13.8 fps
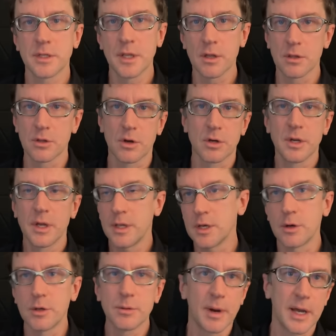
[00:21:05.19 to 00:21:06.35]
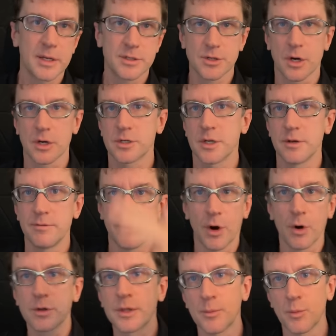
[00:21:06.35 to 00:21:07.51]
And they'll learn, you know, you might start to
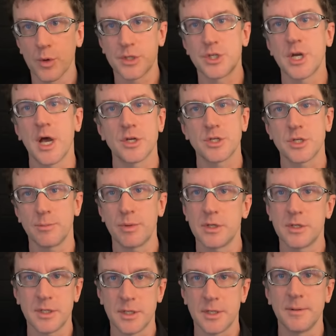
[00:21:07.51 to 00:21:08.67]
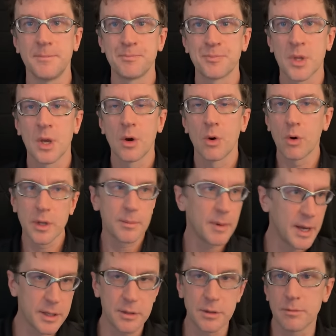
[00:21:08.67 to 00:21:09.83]
invoke them with ChatGPT, or you
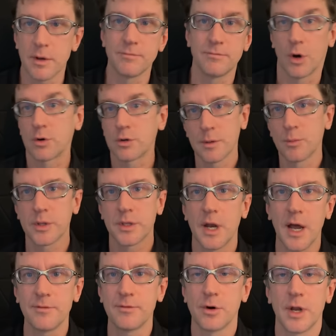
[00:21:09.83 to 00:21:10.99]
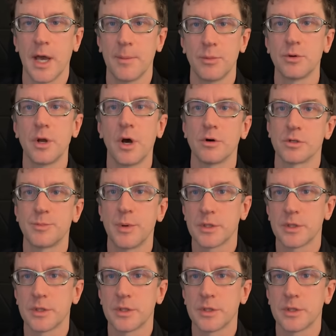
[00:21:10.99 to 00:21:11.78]
might invoke them with an iPhone app. Who knows?